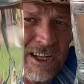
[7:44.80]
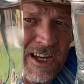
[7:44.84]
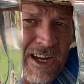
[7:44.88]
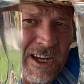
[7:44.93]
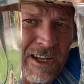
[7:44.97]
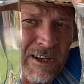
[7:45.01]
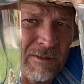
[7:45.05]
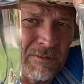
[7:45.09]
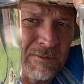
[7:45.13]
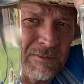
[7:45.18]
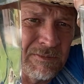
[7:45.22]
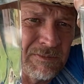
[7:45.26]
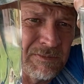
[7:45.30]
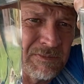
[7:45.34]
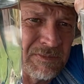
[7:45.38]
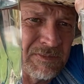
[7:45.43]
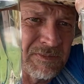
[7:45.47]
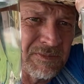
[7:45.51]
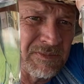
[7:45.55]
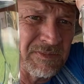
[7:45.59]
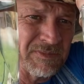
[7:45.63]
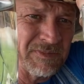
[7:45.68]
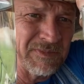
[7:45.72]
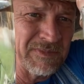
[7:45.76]
at them,
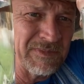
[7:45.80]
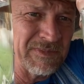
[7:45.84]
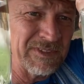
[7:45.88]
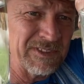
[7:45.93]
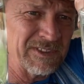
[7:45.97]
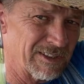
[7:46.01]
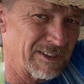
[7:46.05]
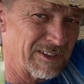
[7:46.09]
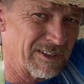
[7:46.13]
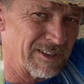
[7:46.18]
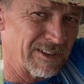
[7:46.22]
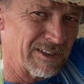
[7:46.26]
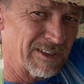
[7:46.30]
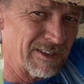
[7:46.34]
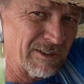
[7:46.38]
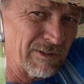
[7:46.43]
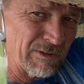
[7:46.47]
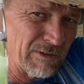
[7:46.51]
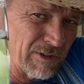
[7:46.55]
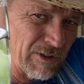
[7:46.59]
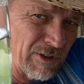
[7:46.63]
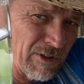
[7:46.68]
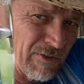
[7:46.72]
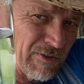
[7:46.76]
I
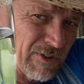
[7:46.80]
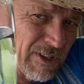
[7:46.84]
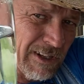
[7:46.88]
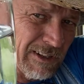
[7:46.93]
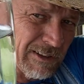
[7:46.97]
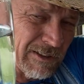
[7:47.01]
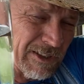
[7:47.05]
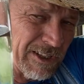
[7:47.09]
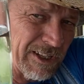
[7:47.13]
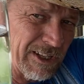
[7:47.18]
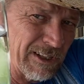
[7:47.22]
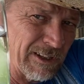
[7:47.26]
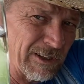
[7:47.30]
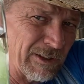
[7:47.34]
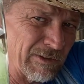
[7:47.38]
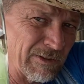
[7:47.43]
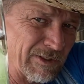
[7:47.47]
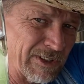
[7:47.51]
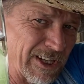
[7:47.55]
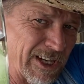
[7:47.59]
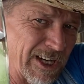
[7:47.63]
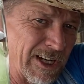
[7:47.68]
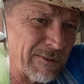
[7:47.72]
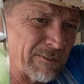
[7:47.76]
don't know if y'all can tell
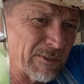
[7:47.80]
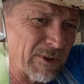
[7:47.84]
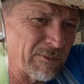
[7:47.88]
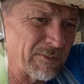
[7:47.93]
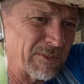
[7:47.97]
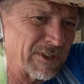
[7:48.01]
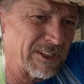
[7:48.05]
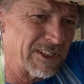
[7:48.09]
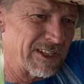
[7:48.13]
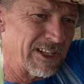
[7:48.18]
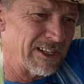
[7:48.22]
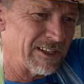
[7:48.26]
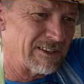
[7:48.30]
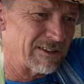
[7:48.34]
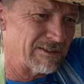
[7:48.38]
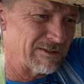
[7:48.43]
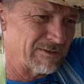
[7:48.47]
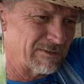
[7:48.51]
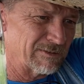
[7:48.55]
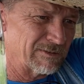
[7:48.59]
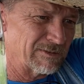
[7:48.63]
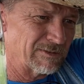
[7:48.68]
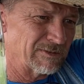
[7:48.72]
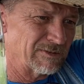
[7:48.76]
on camera, but that
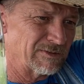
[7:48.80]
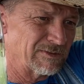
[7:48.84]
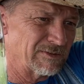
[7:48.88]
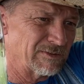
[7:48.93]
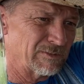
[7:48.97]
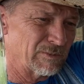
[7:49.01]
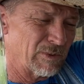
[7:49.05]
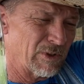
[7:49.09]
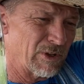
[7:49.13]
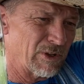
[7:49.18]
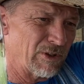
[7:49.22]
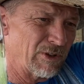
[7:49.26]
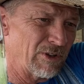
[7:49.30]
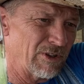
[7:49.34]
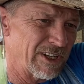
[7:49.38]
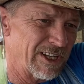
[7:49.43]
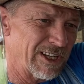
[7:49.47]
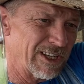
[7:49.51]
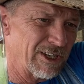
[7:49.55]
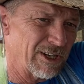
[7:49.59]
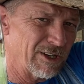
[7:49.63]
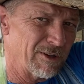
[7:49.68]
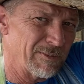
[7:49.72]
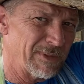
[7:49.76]
water
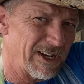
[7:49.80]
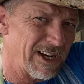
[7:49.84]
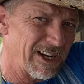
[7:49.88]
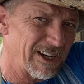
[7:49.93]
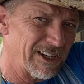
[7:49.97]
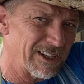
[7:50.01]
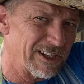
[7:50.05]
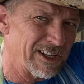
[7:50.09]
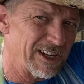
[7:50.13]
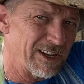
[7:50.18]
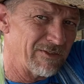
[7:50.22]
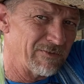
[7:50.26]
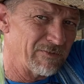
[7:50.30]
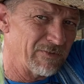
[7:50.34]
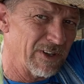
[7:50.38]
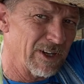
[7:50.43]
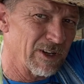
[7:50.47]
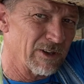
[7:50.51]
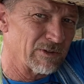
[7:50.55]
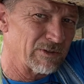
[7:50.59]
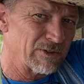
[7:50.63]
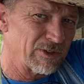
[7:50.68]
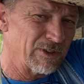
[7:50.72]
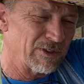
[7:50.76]
that come out of that
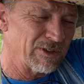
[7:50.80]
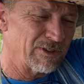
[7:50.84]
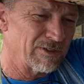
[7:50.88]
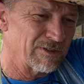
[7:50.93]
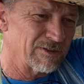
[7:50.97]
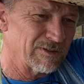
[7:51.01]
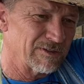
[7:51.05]
filter,